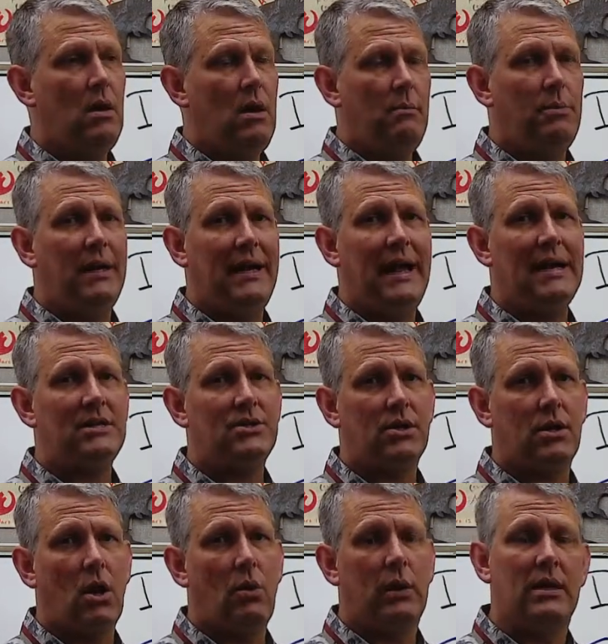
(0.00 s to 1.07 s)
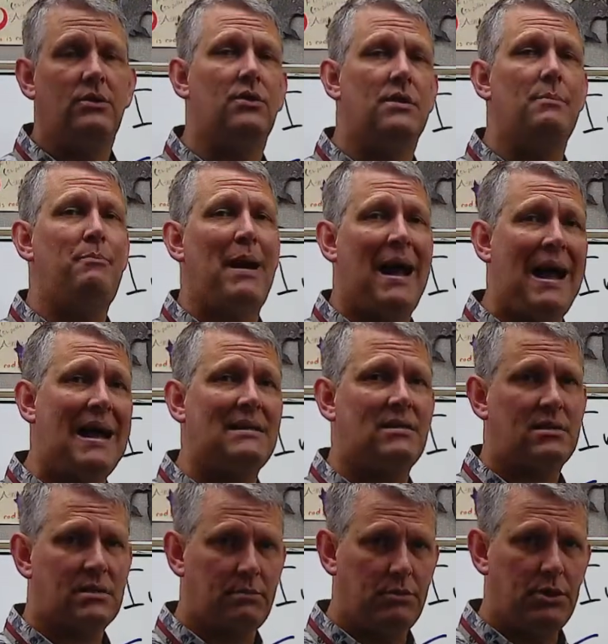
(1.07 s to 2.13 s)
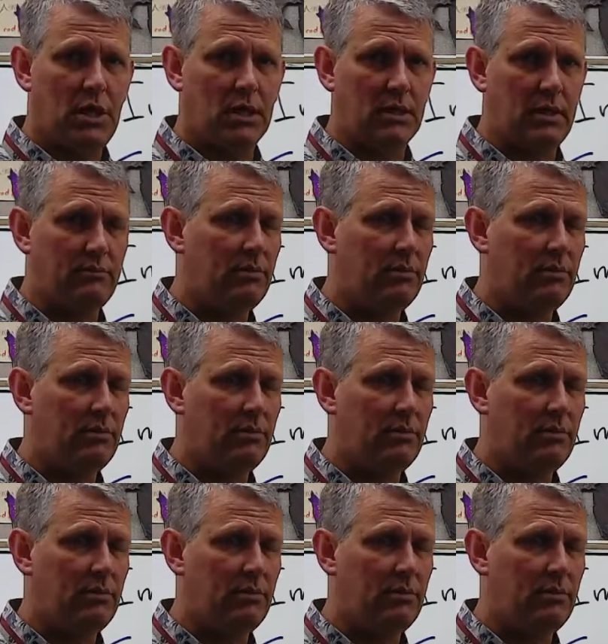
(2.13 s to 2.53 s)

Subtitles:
but it has to go into the past subjunctive.